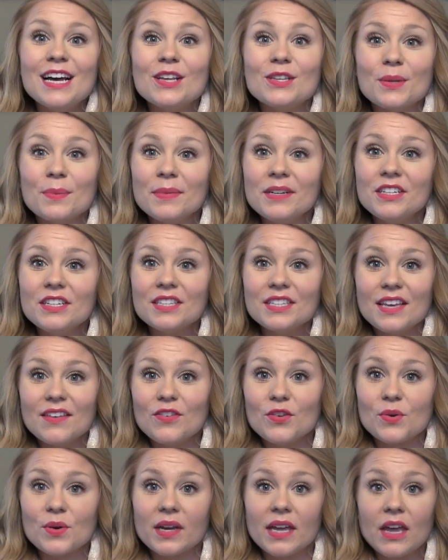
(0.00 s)
So I'm going to just
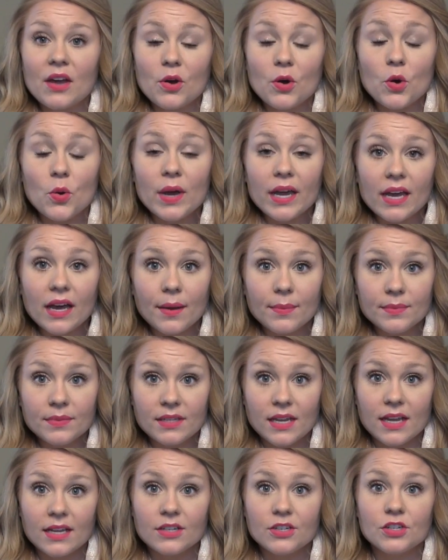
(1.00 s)
give you a quick
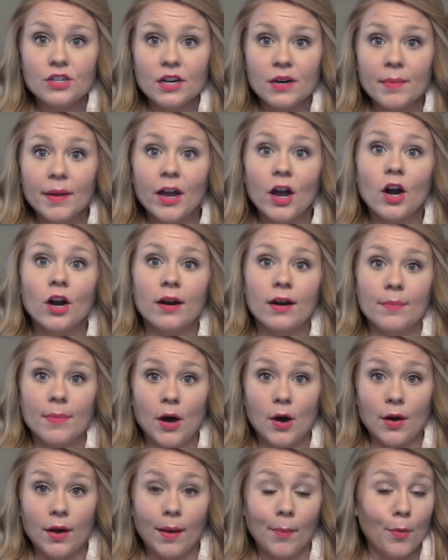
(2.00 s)
update, share my heart
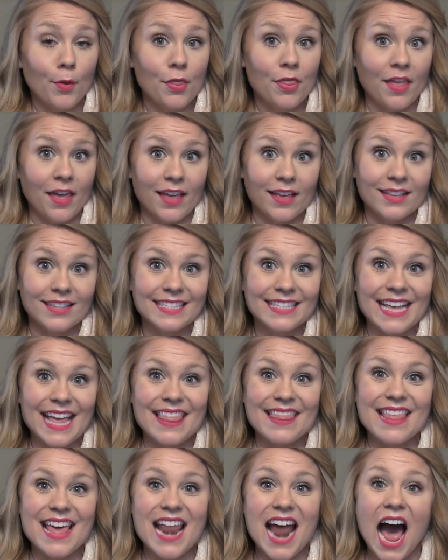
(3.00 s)
about a couple things,
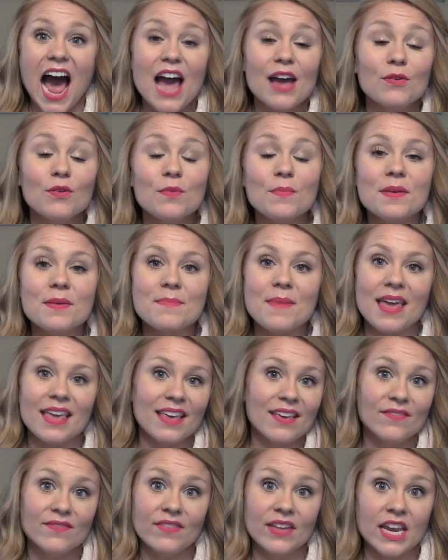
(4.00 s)
and that I will be
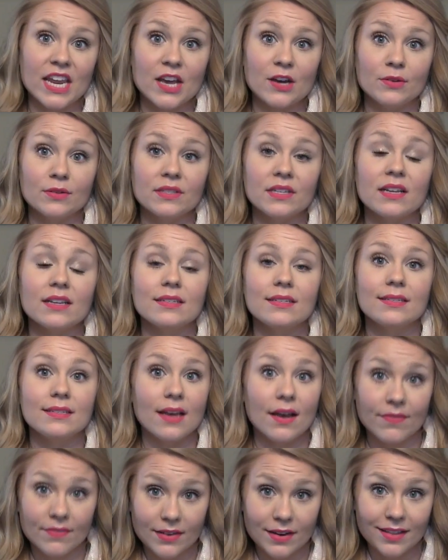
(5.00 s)
making videos
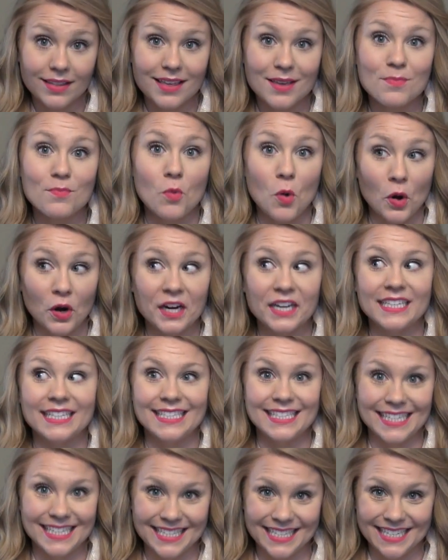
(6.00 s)
definitely more
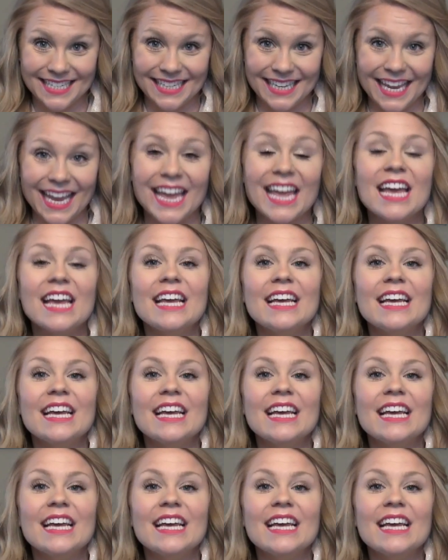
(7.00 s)
consistently.